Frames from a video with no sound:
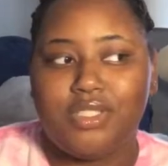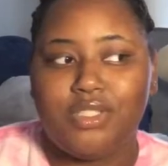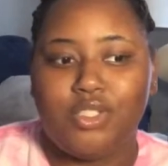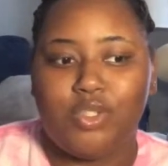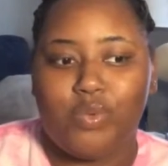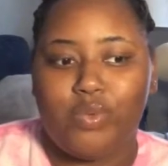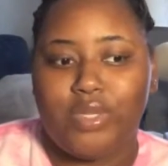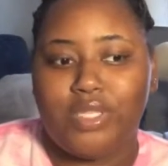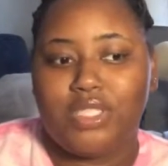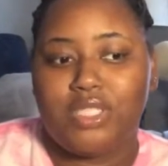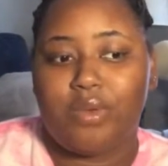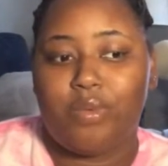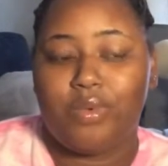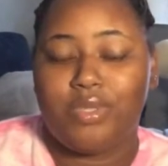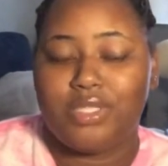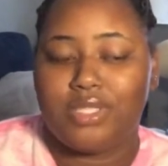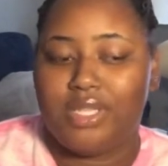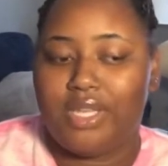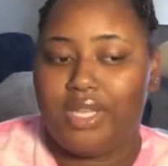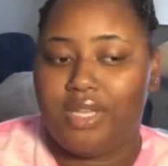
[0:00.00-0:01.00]
doing
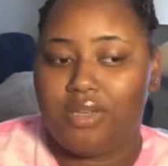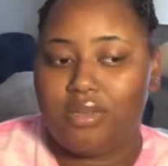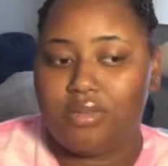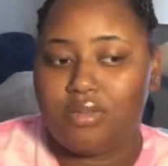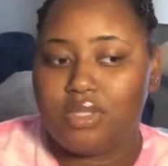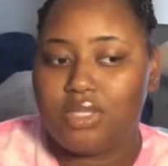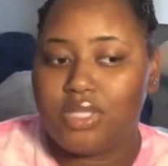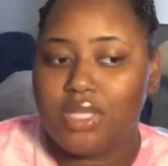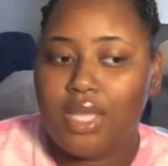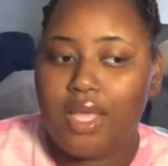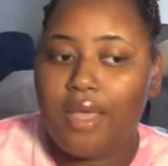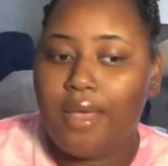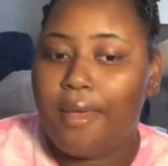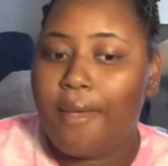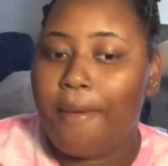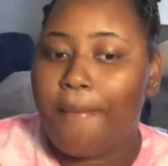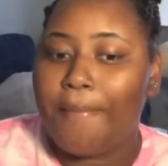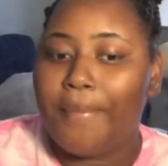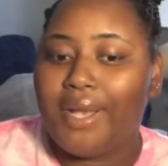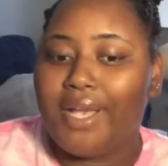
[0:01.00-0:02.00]
someone's nails.
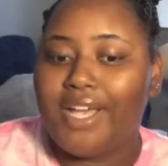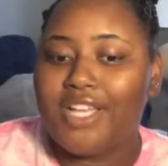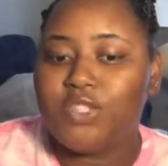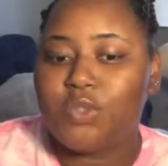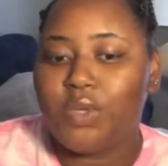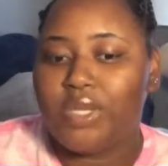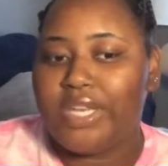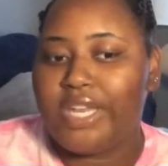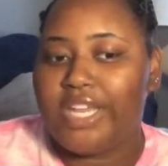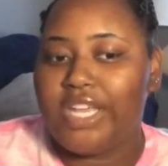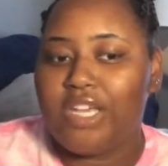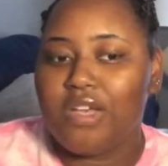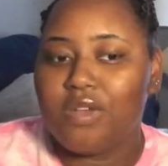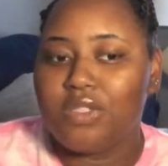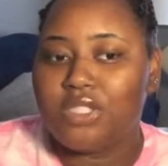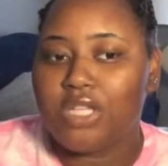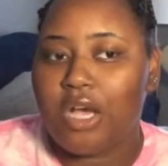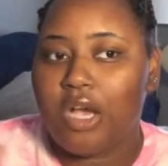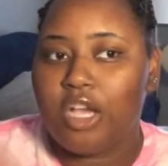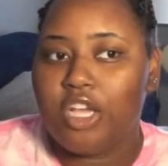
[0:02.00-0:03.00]
Because with nails,
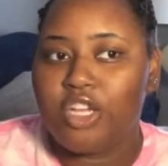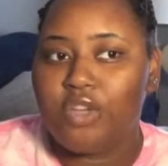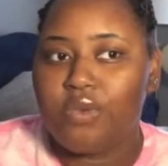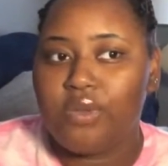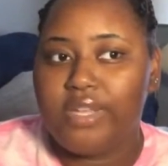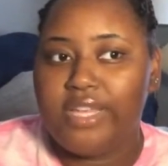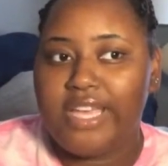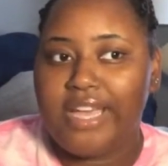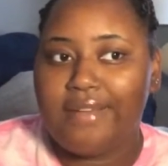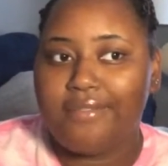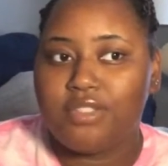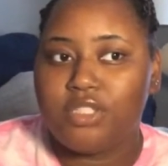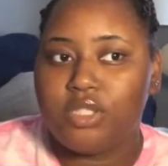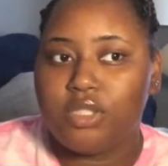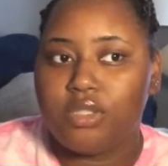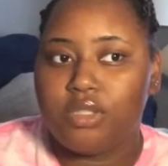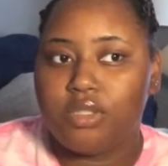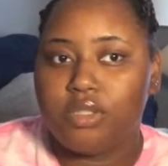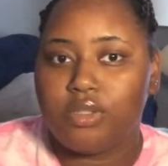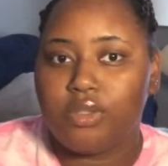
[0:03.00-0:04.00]
all you really have
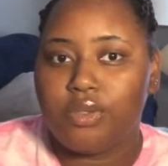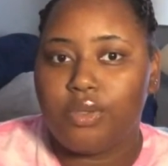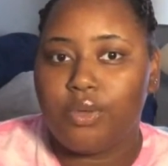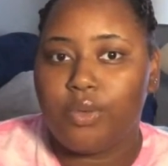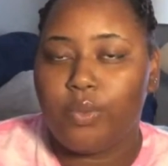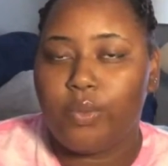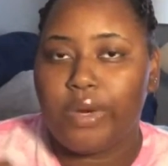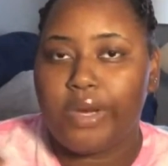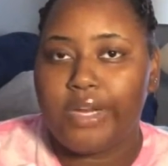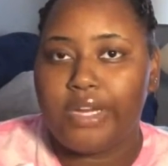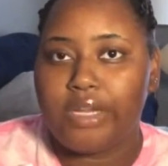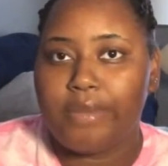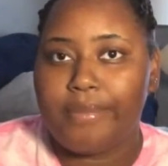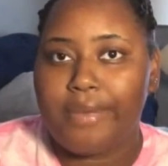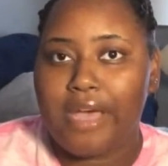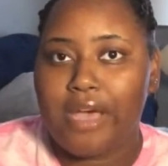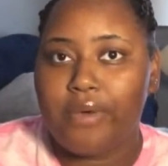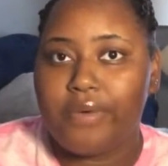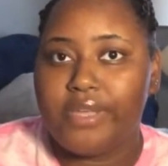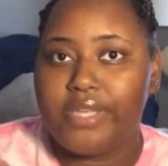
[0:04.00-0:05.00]
to worry
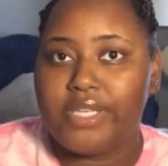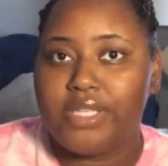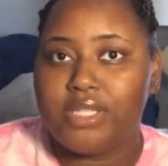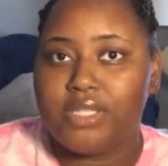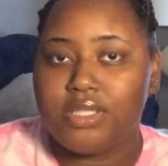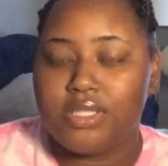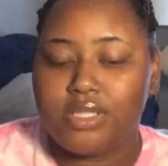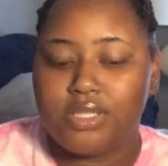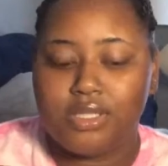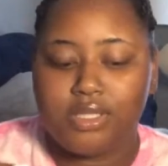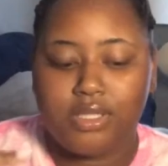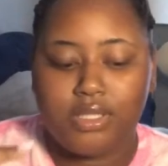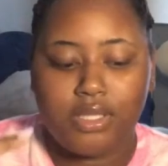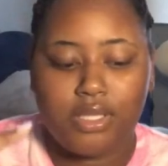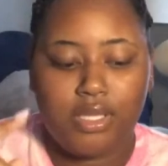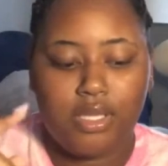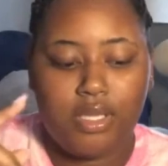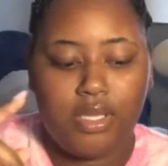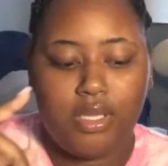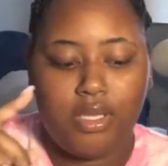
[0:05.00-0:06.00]
about is
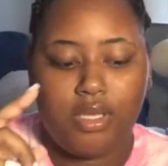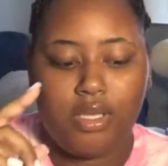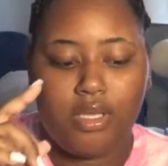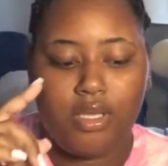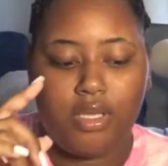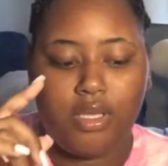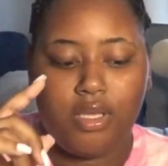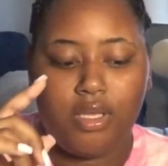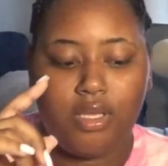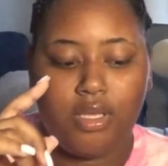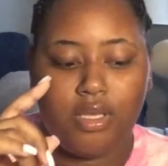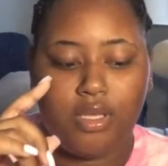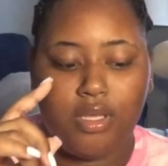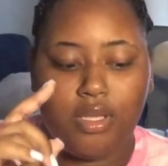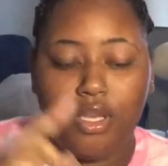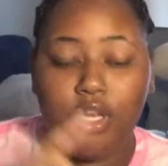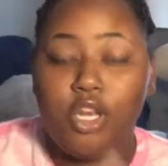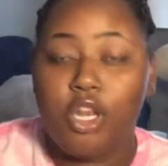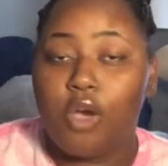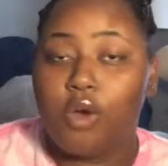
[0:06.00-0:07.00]

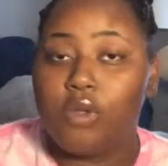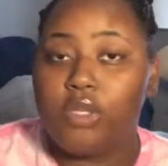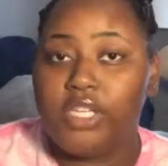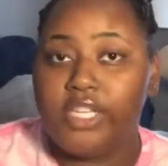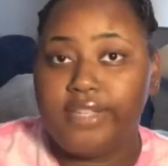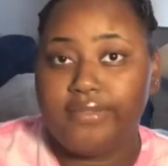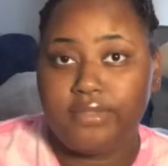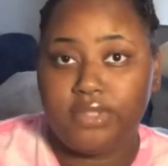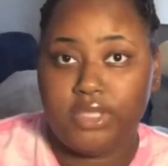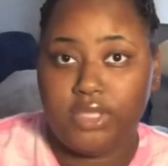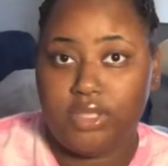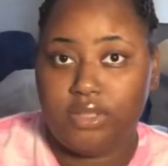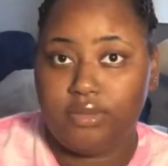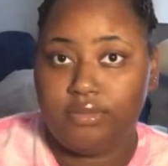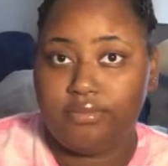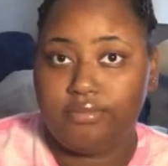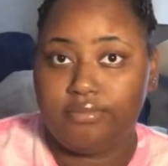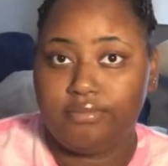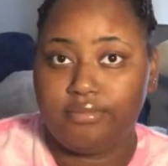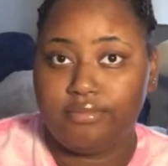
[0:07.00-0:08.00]
no lifting,
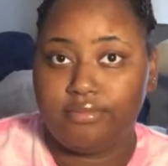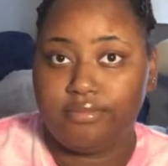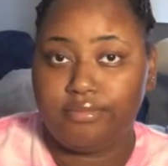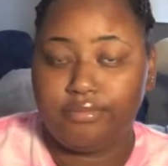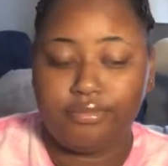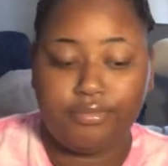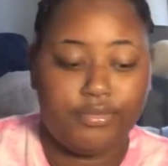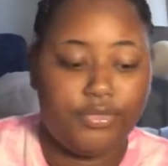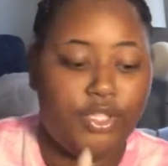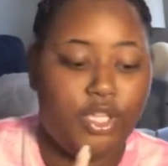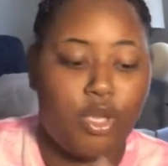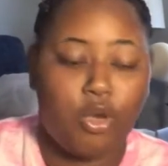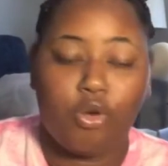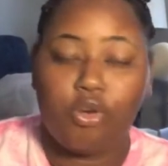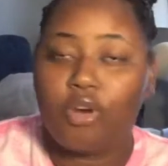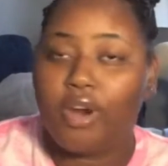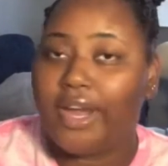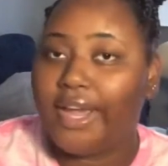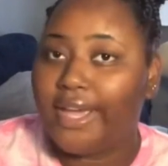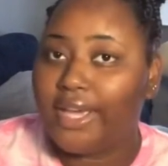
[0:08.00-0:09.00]
no
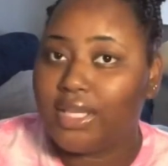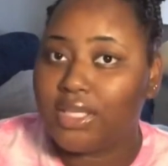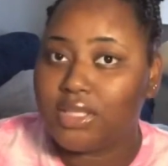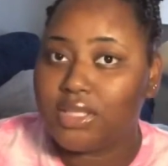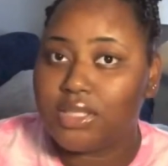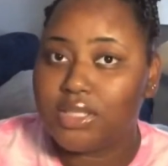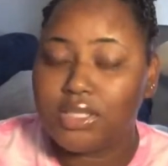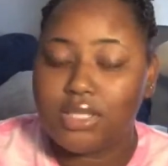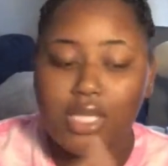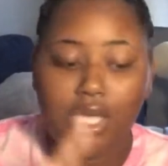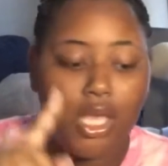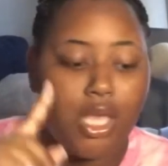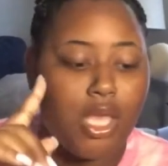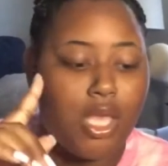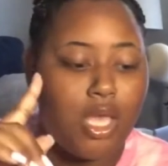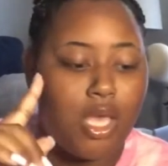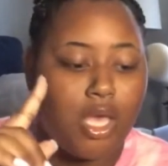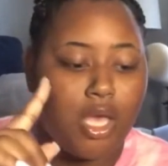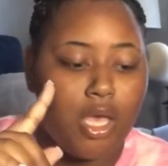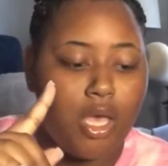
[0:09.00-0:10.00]
cracks,
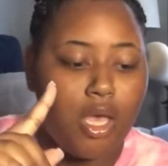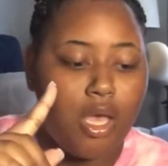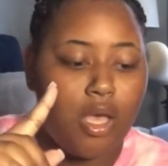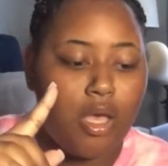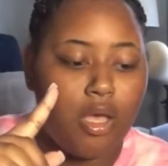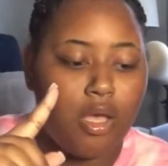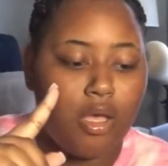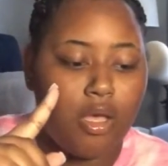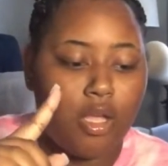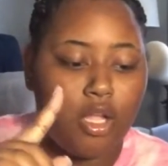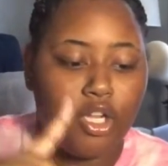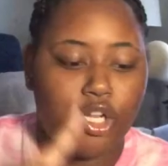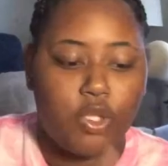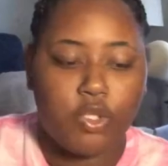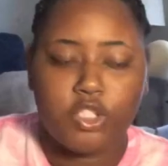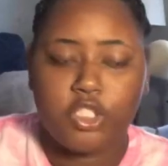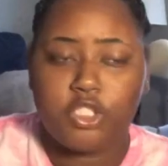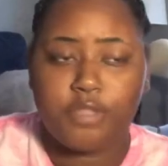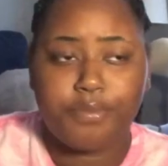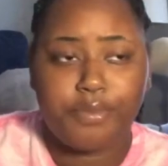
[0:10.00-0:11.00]
no
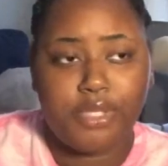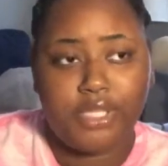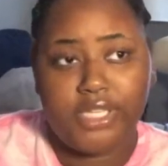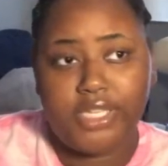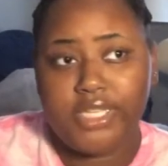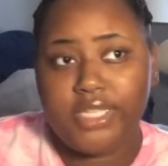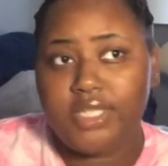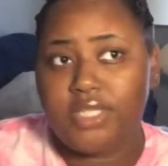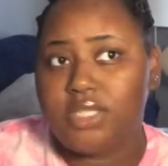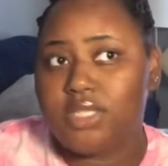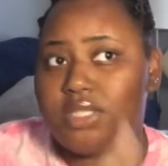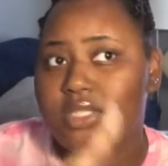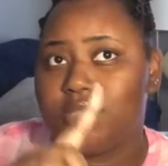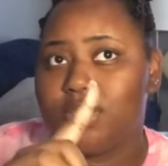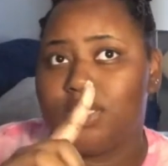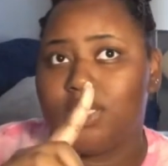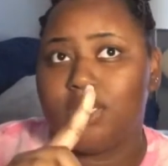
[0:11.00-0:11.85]
splits,